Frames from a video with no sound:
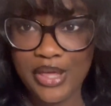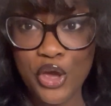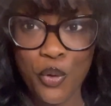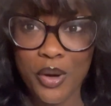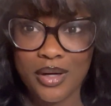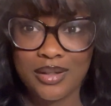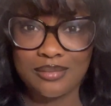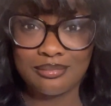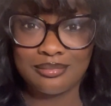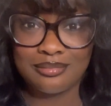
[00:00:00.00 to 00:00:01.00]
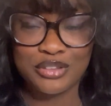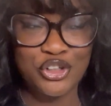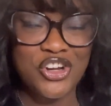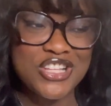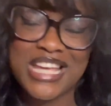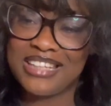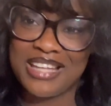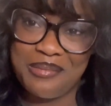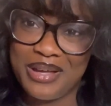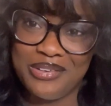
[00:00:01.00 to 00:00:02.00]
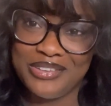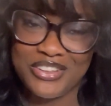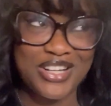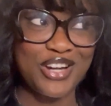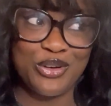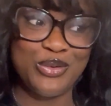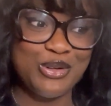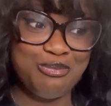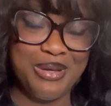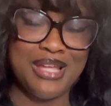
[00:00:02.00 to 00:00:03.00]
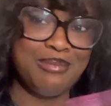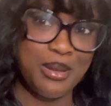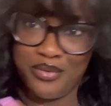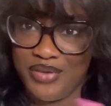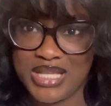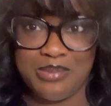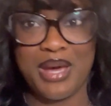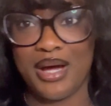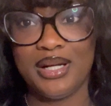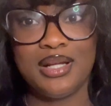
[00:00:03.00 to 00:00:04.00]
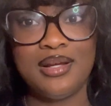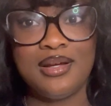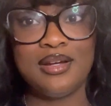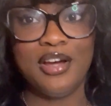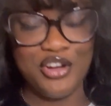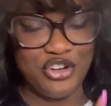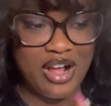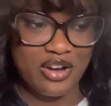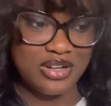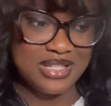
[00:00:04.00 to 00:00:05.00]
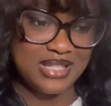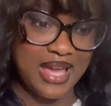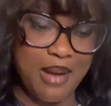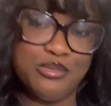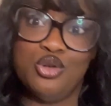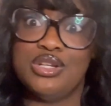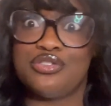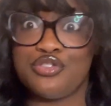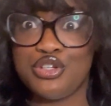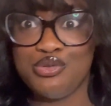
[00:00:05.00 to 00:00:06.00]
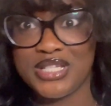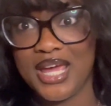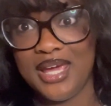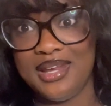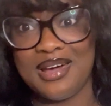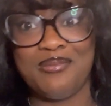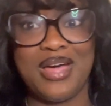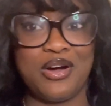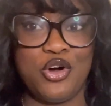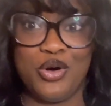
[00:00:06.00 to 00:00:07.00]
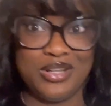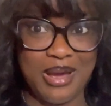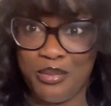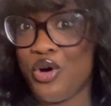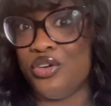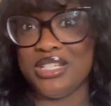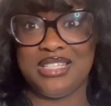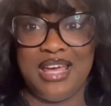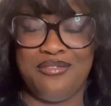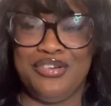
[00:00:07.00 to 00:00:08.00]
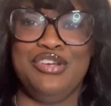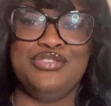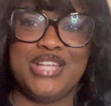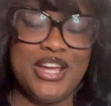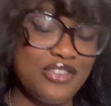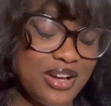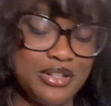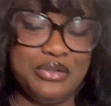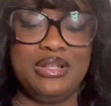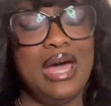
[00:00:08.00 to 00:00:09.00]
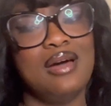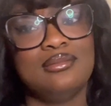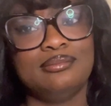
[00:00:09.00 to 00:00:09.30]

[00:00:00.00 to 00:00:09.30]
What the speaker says: work. You're gonna take that belt. You're not gonna be a babyface about it. You're not gonna say, I'm doing this for you, Jade. I'm gonna hold this down for you, Jade. You're not gonna do that.